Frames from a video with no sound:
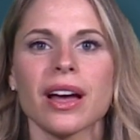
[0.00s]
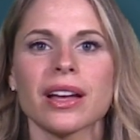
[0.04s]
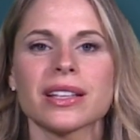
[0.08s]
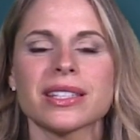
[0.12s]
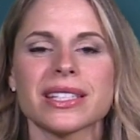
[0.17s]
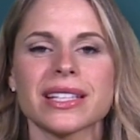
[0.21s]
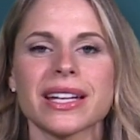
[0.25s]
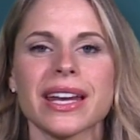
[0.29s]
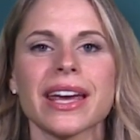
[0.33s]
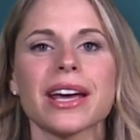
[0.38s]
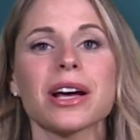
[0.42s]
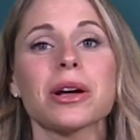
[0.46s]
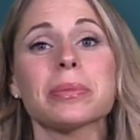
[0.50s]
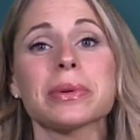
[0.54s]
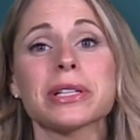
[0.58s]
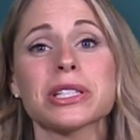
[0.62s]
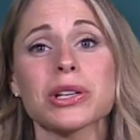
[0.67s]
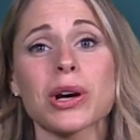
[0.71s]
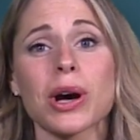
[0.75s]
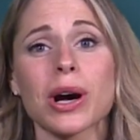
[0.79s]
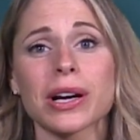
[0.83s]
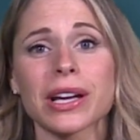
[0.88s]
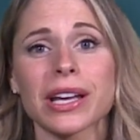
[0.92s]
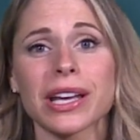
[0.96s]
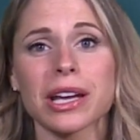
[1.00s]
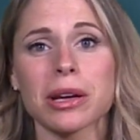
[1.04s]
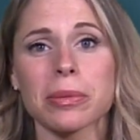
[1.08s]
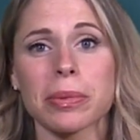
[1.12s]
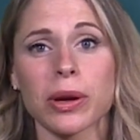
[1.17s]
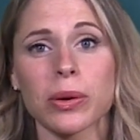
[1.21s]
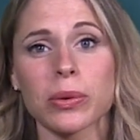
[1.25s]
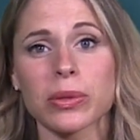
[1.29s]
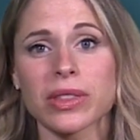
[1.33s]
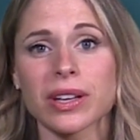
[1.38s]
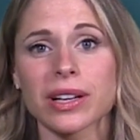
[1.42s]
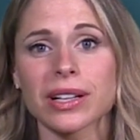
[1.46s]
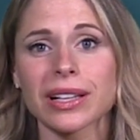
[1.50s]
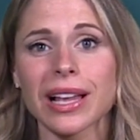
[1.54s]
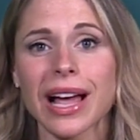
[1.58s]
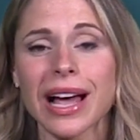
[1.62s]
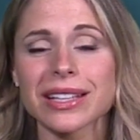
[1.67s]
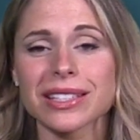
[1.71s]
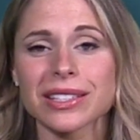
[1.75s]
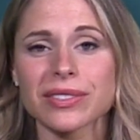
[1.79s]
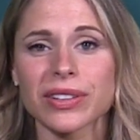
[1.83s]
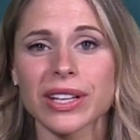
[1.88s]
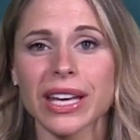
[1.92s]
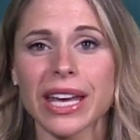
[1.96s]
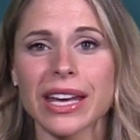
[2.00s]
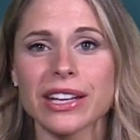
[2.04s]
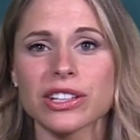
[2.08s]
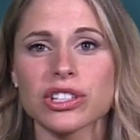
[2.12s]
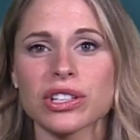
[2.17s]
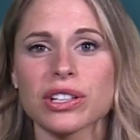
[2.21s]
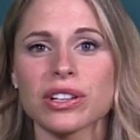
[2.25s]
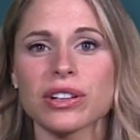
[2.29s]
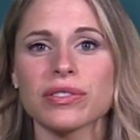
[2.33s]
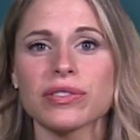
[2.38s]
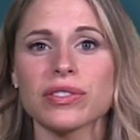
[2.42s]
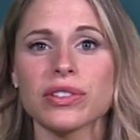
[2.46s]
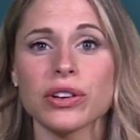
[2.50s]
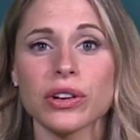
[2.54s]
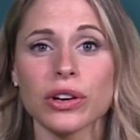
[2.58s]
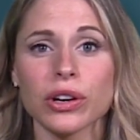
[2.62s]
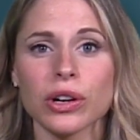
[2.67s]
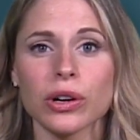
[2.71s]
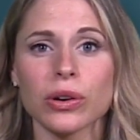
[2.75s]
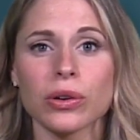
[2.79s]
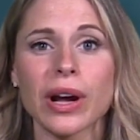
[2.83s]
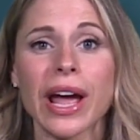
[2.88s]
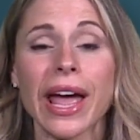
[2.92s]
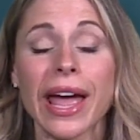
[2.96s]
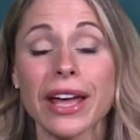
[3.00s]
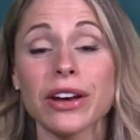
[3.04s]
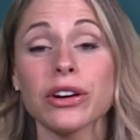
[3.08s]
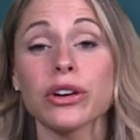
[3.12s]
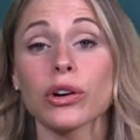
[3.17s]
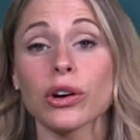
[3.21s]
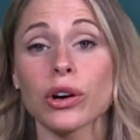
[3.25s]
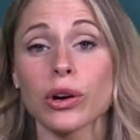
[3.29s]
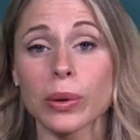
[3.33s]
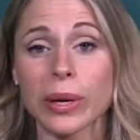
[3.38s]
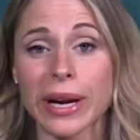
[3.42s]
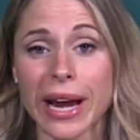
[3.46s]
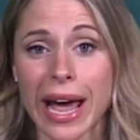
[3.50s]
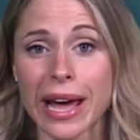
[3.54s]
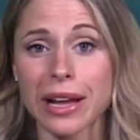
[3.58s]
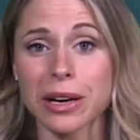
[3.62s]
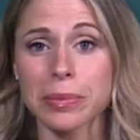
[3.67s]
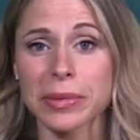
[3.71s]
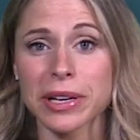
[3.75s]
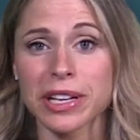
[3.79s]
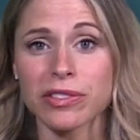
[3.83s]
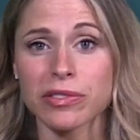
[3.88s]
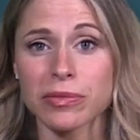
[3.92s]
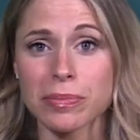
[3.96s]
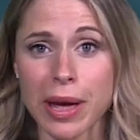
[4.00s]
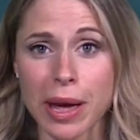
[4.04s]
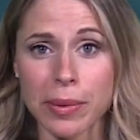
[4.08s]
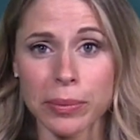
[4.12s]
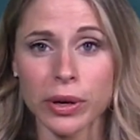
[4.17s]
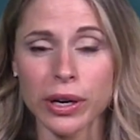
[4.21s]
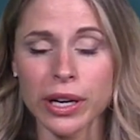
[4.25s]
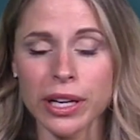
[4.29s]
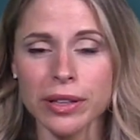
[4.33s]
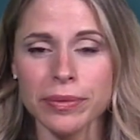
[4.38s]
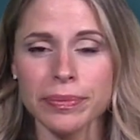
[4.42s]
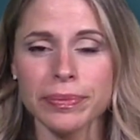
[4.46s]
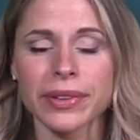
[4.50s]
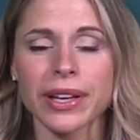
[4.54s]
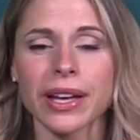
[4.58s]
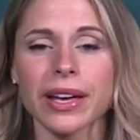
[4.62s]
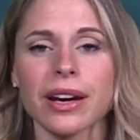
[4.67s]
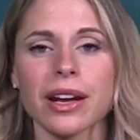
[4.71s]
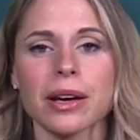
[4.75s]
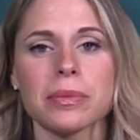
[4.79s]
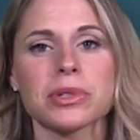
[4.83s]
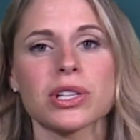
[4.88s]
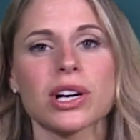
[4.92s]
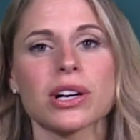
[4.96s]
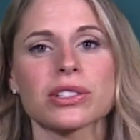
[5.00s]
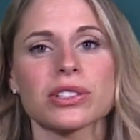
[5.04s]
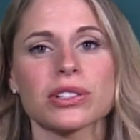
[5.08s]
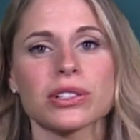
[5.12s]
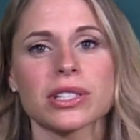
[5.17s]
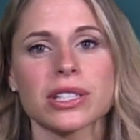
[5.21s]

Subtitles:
Today I'll be talking about the classification of neuroanatomy of memory, and I'm Dr.